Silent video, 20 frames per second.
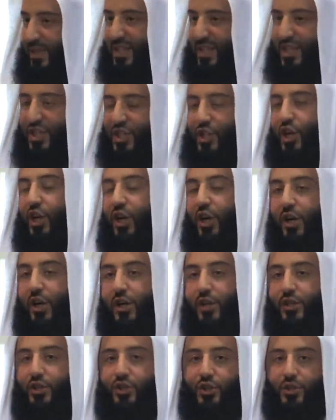this
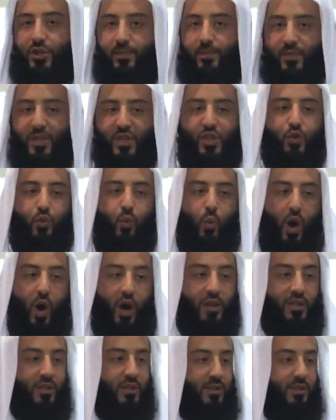urge, this
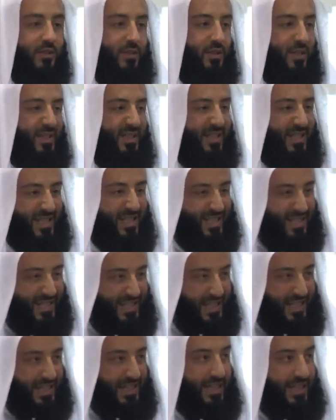want, this
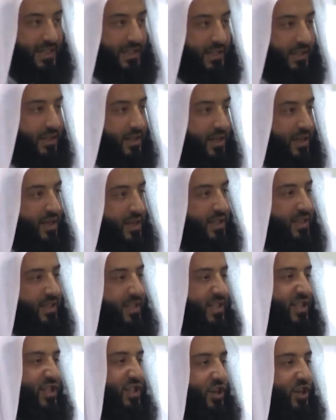need,
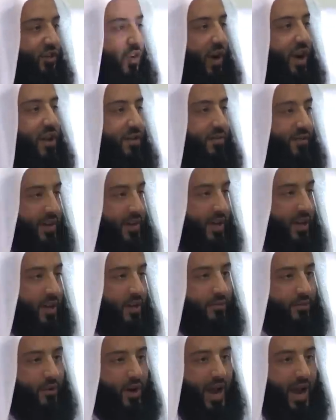this
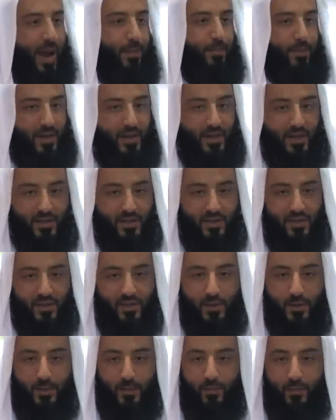craving for
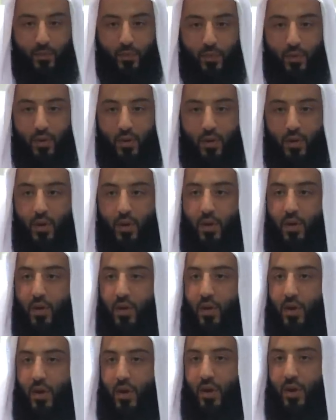happiness.
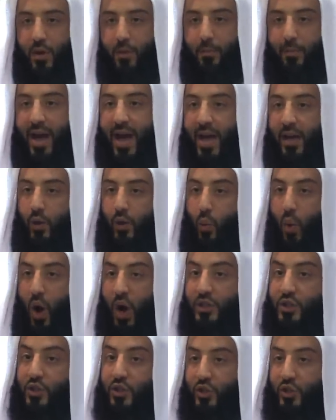Man
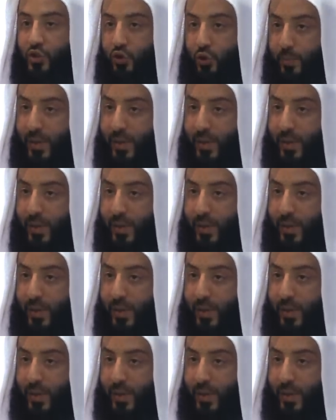wants to